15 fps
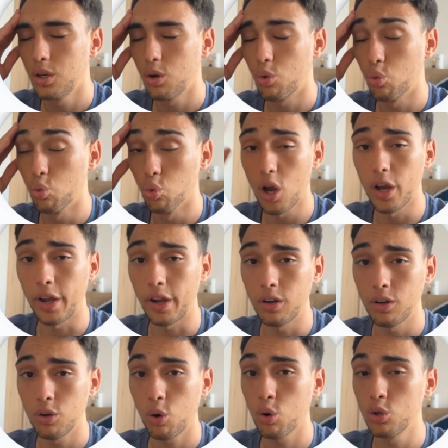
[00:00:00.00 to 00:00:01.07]
run
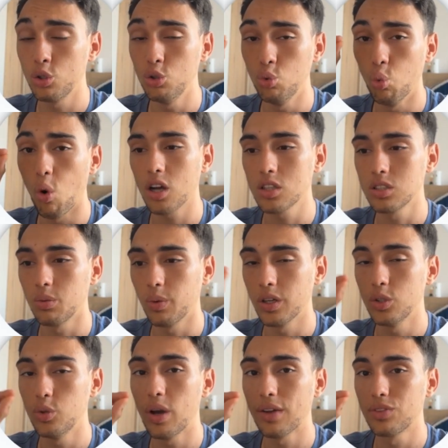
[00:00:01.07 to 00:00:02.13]
or you walk somewhere,
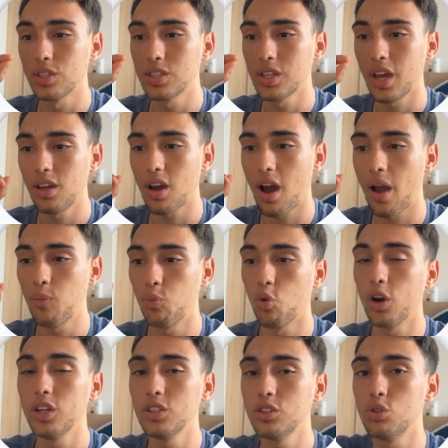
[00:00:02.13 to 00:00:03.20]
you have to say I'm
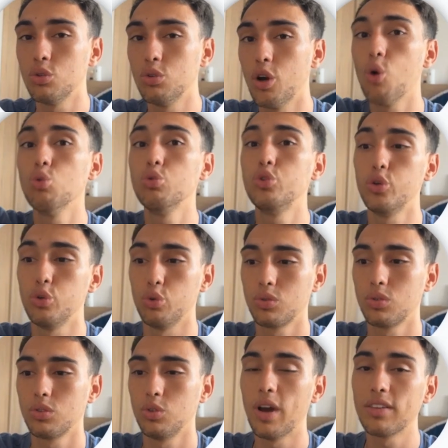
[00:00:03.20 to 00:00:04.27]
running to go to.
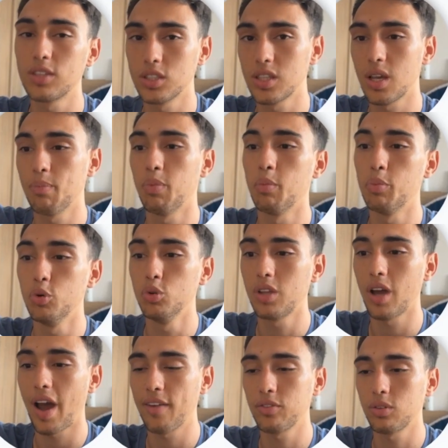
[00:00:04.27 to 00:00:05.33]
You have to say papunta
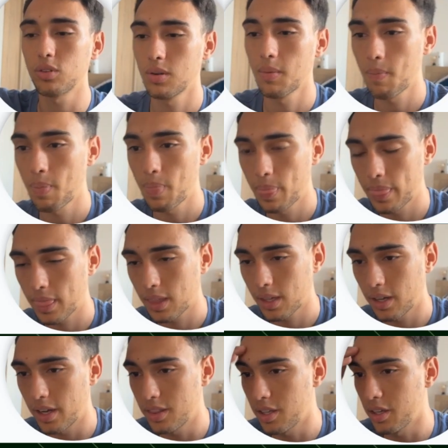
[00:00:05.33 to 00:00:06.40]
after.
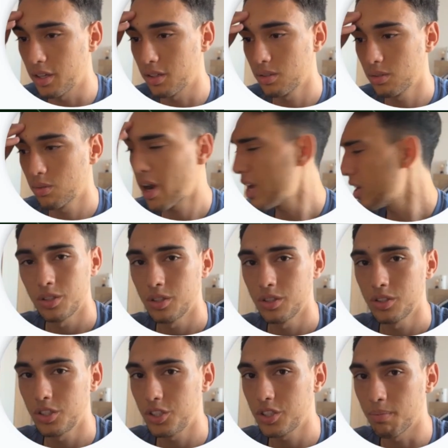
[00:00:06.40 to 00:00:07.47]
I think, right?
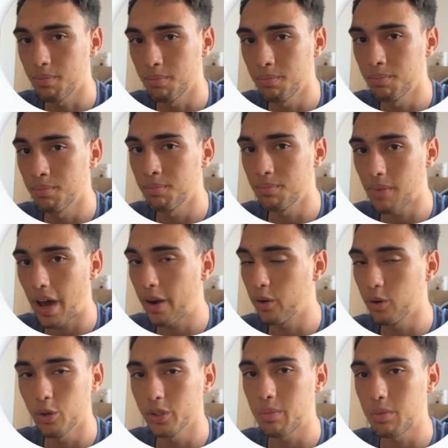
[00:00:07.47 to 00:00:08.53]
She said, I don't
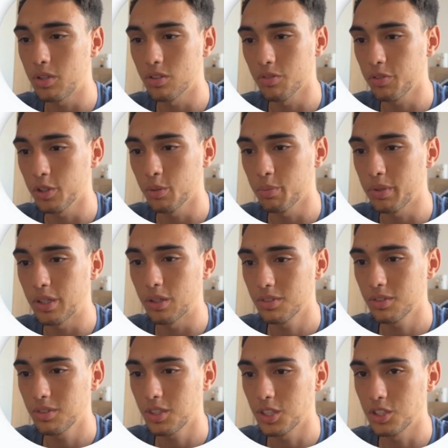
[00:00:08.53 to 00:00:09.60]
know what that means in Filipino.
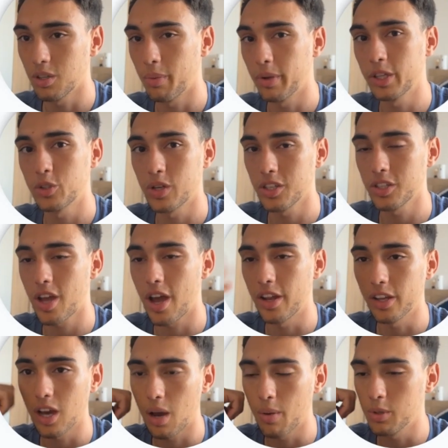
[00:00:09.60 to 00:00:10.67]
Can somebody translate that
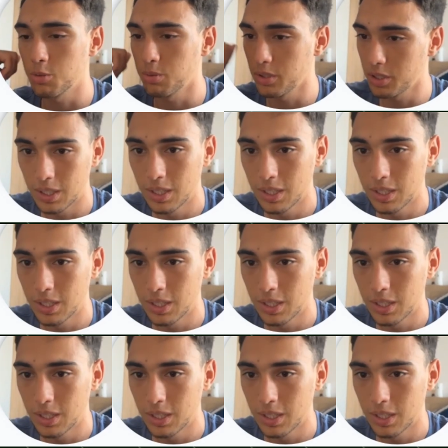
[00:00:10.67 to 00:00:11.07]
in the comments, please?